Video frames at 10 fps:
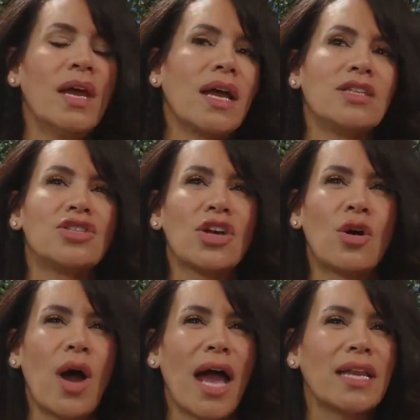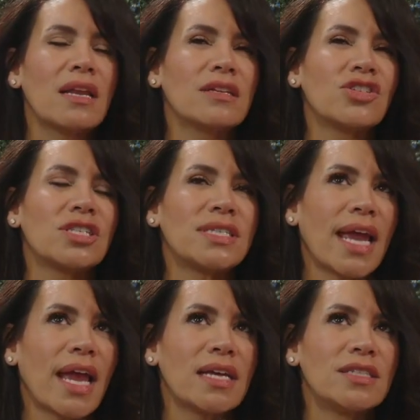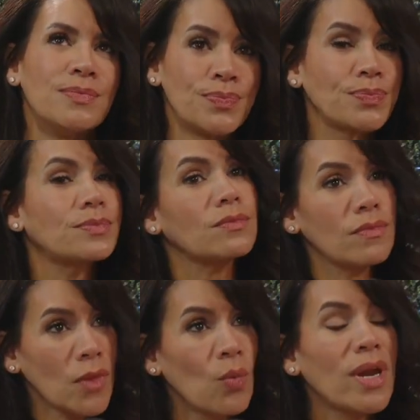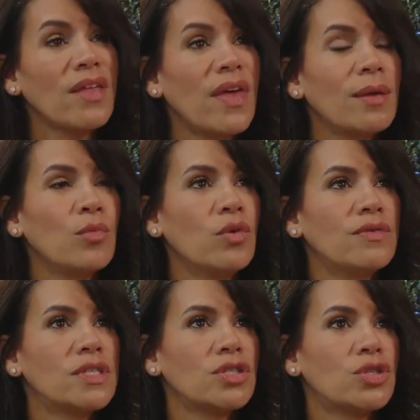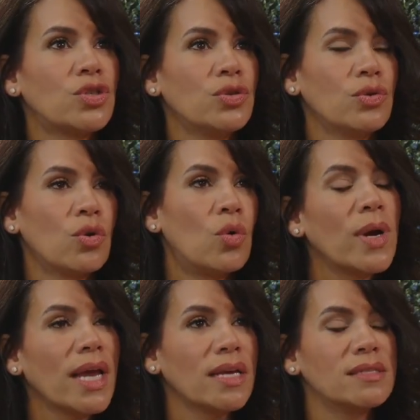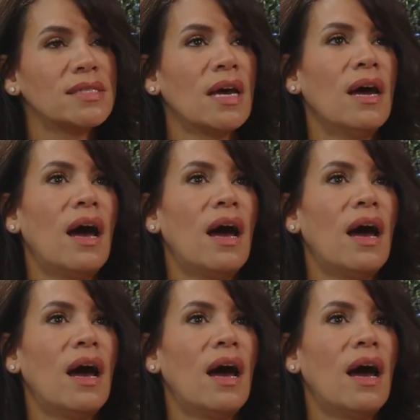And so I didn't understand when I then moved to Queens,